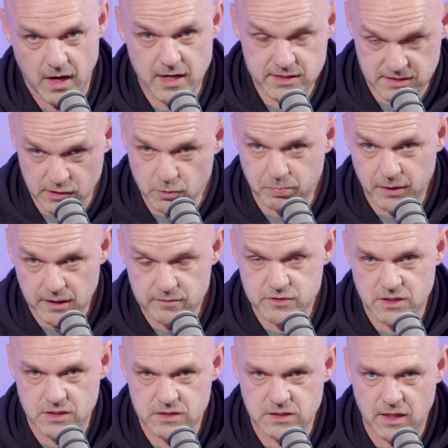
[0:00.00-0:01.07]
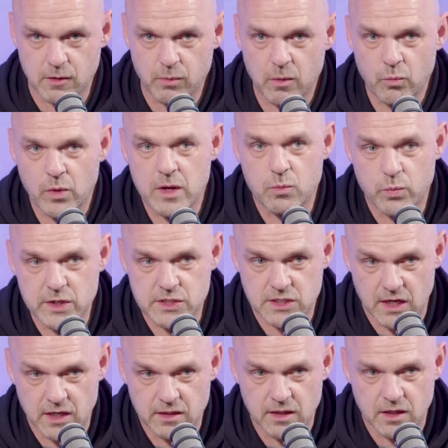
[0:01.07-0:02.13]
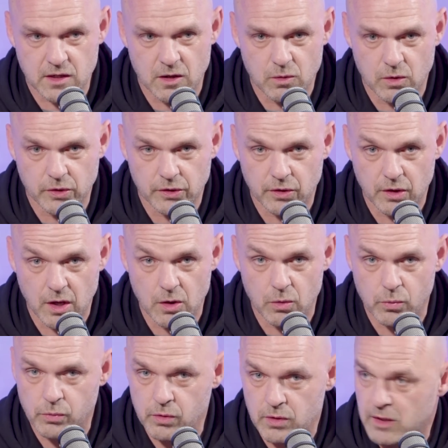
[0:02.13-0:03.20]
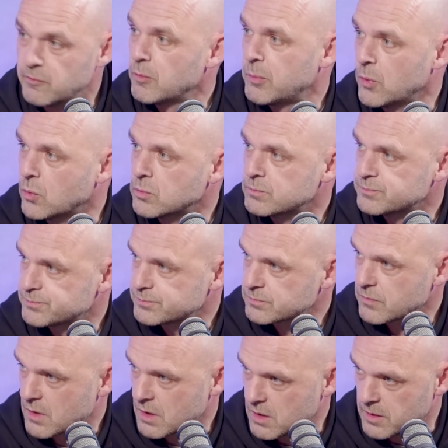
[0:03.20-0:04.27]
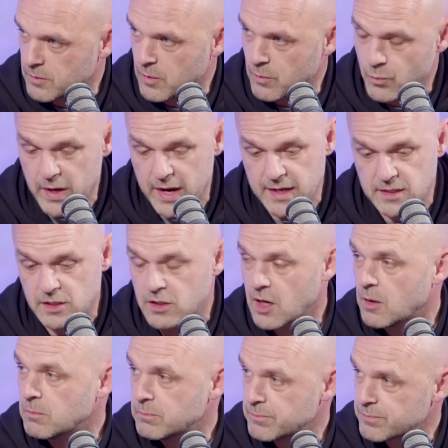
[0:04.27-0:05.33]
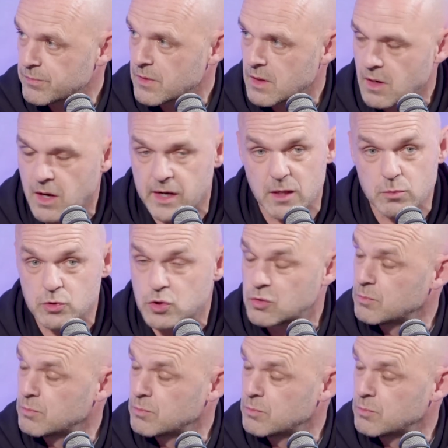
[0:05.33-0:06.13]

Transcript: I still believe to this day when we we signed Nico on loan at Liverpool, and we ended up, and he was